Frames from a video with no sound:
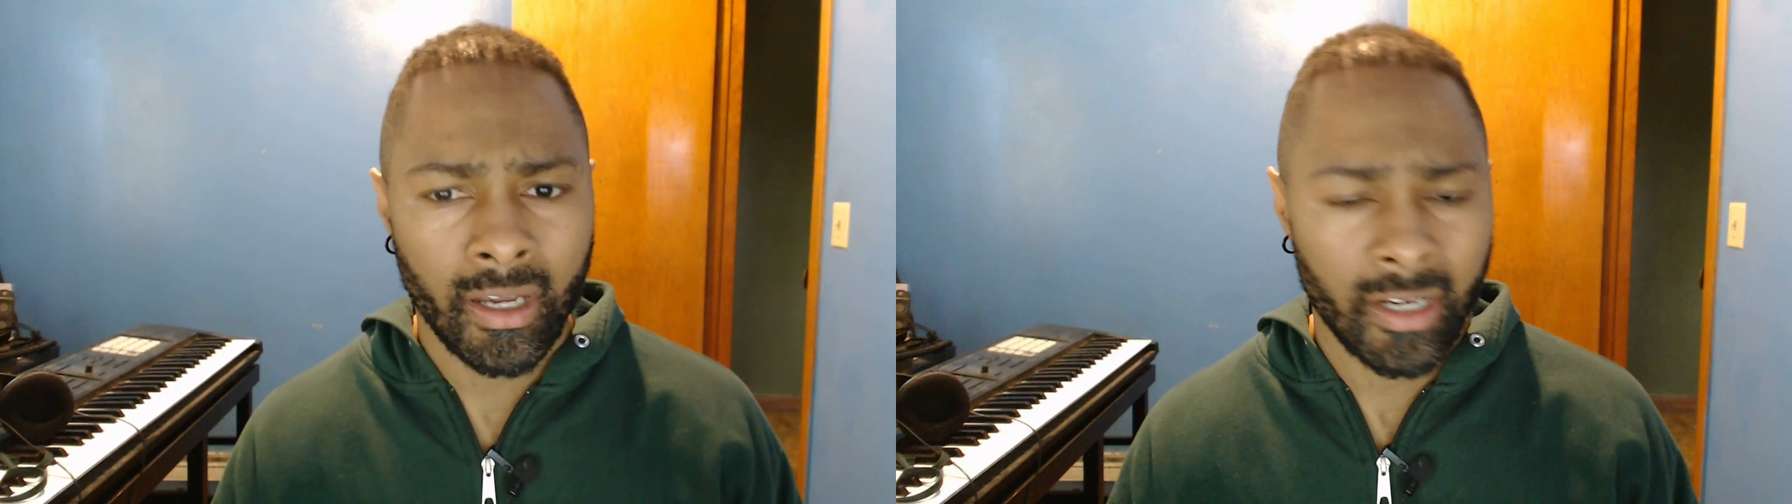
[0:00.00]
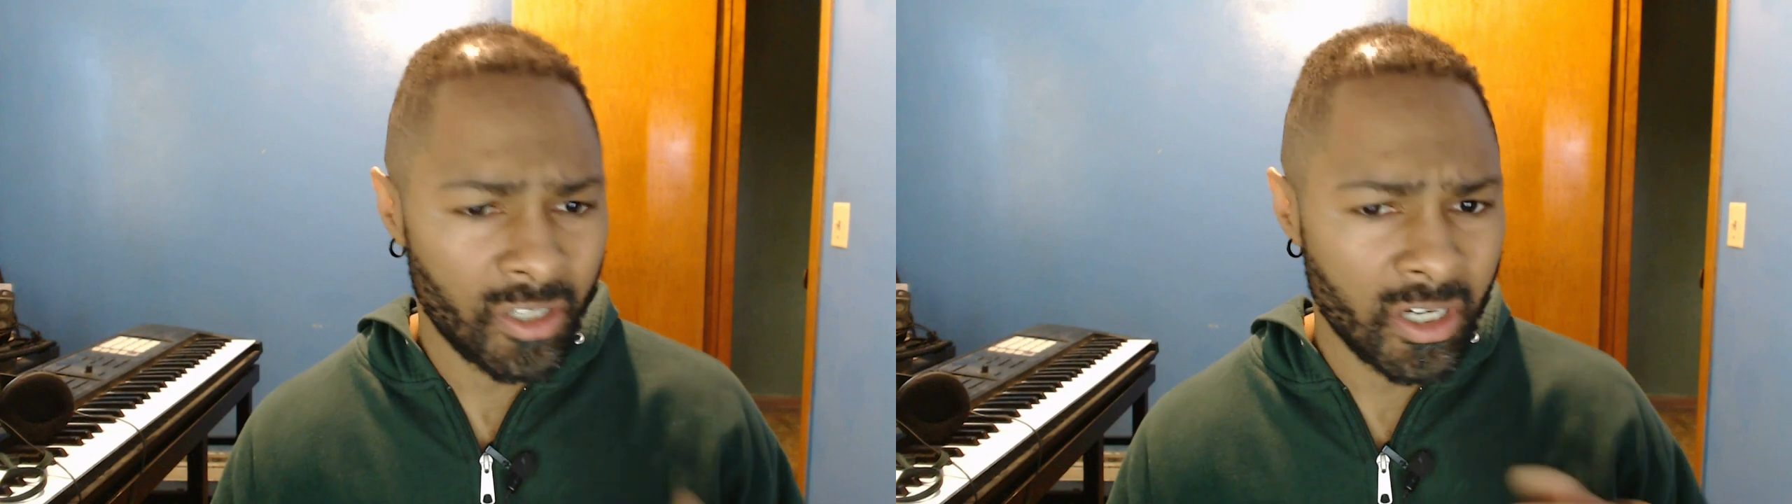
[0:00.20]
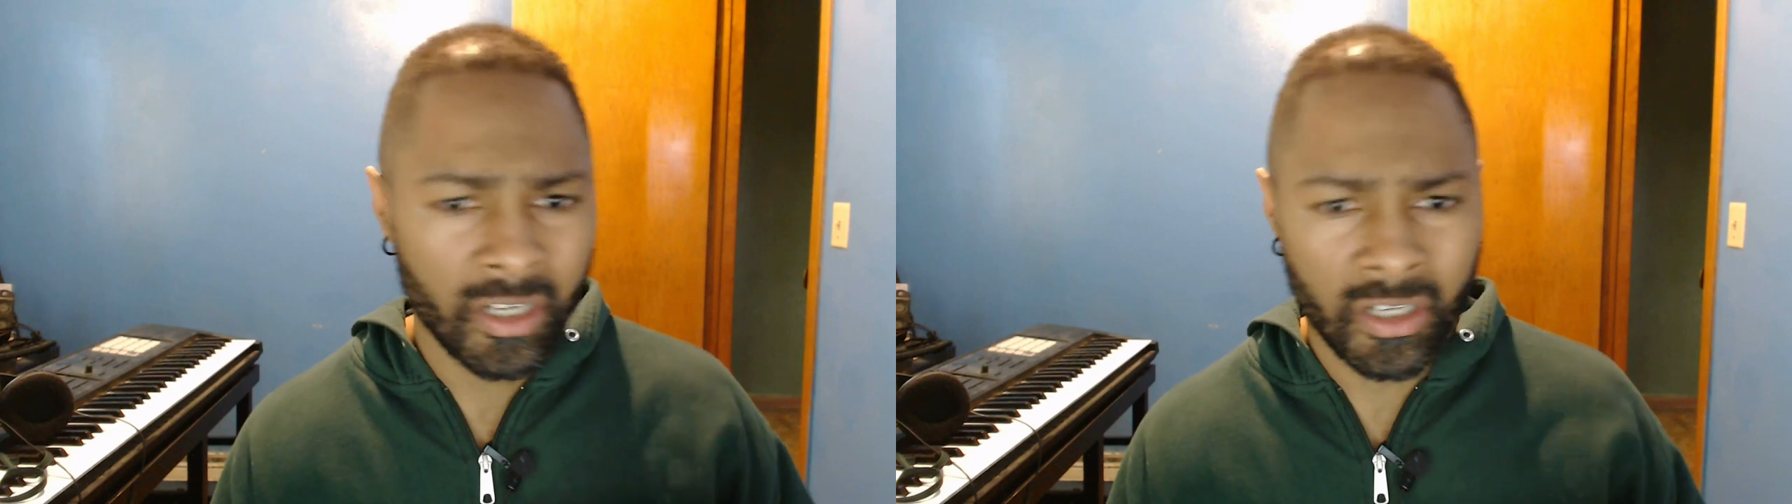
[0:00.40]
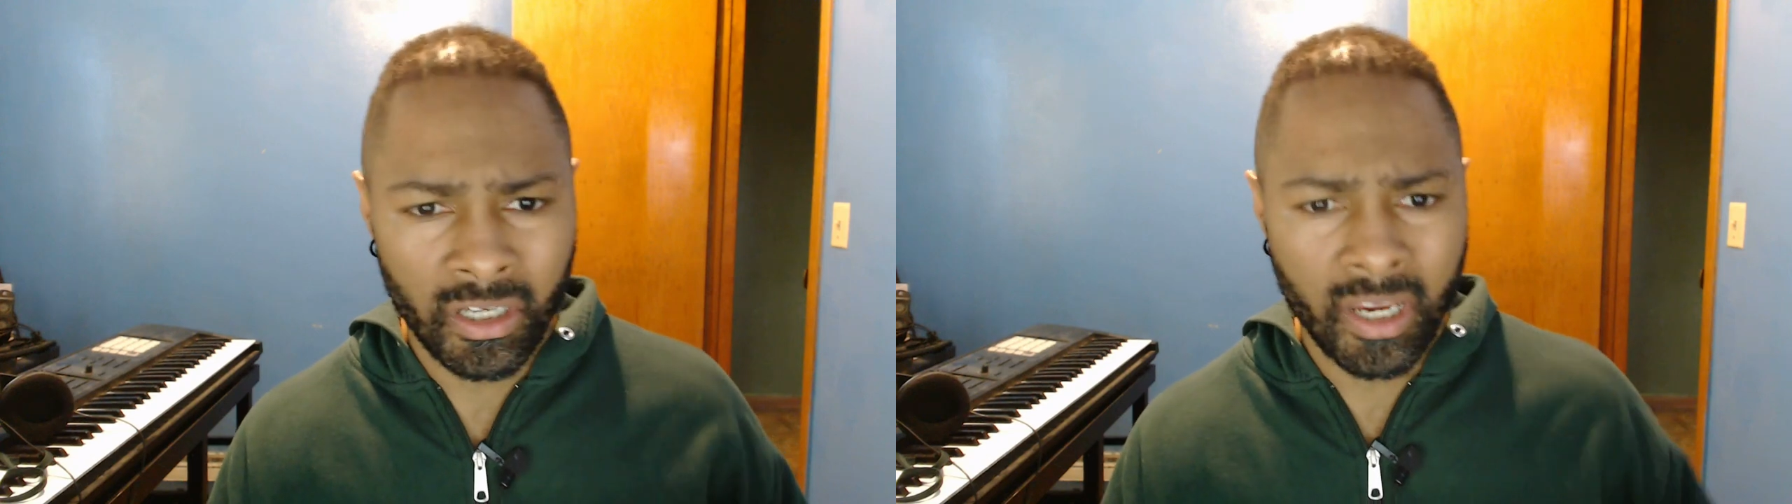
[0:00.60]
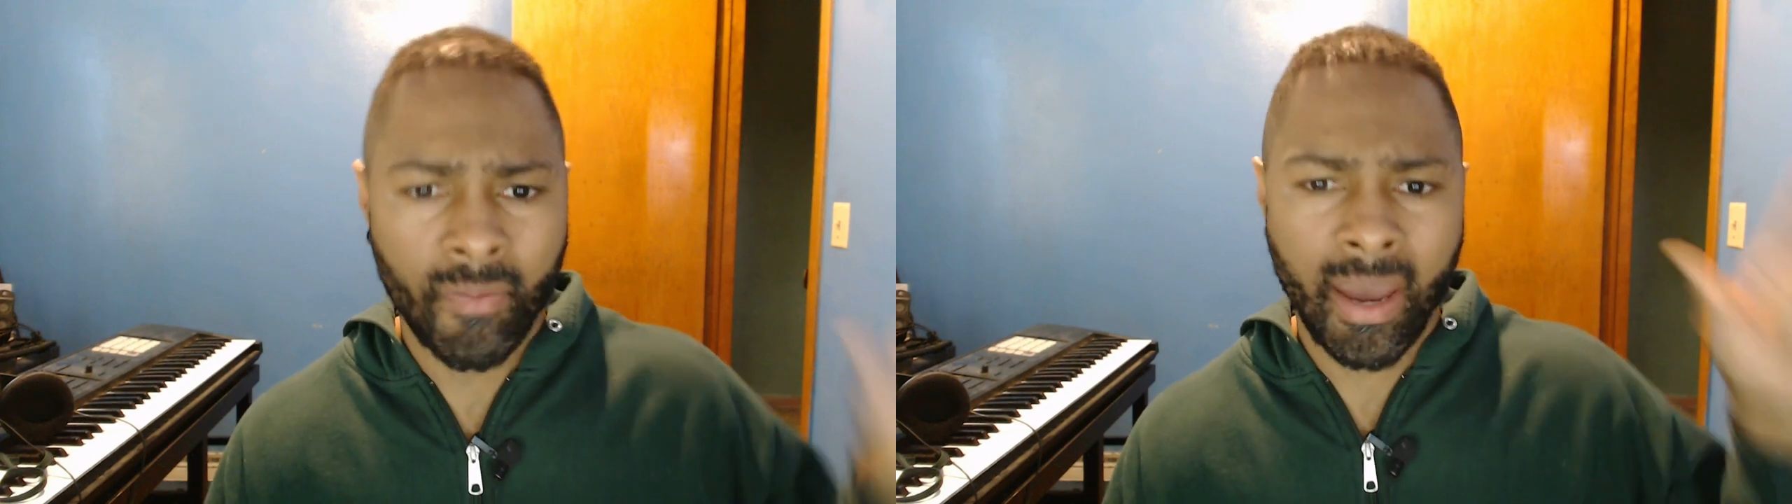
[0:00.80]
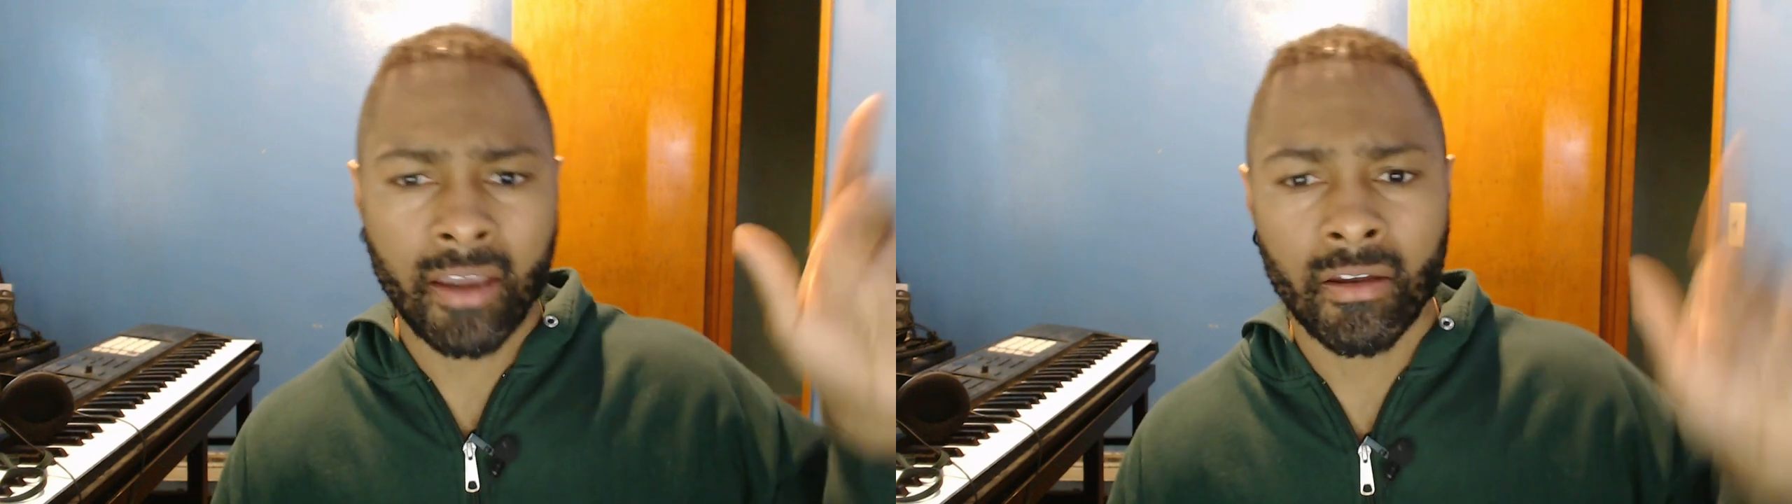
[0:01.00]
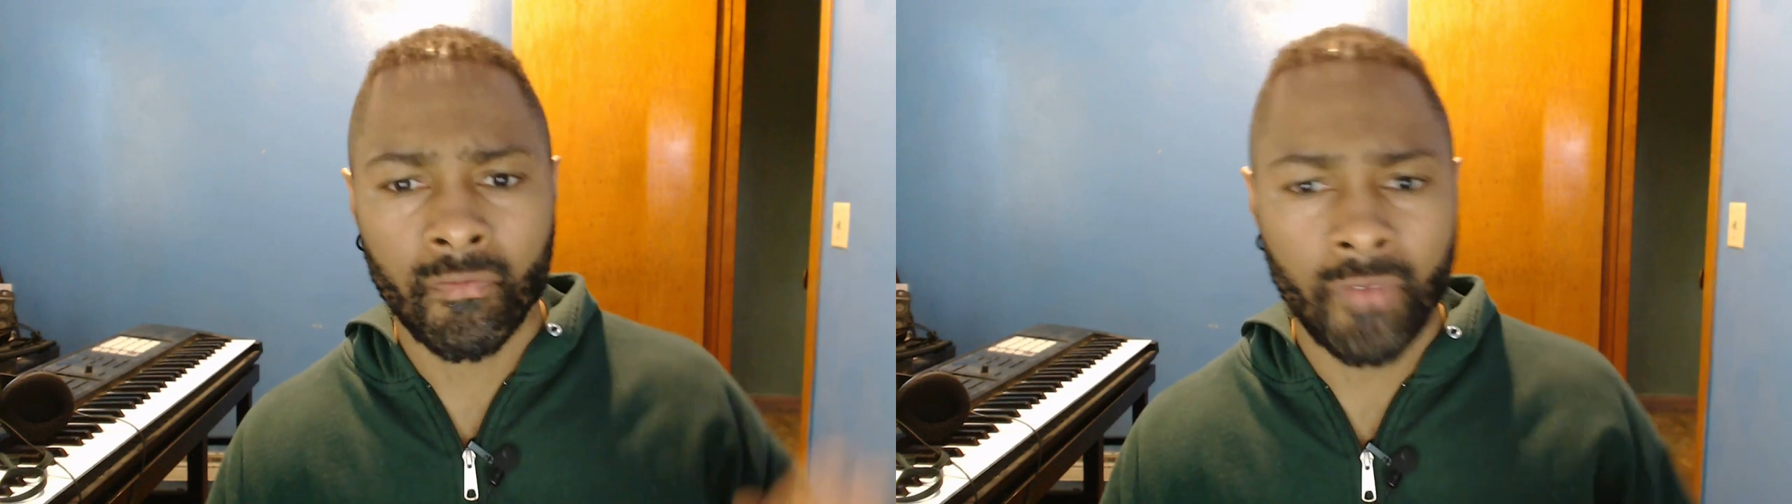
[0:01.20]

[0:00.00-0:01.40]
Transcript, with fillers: and then she could just get back in her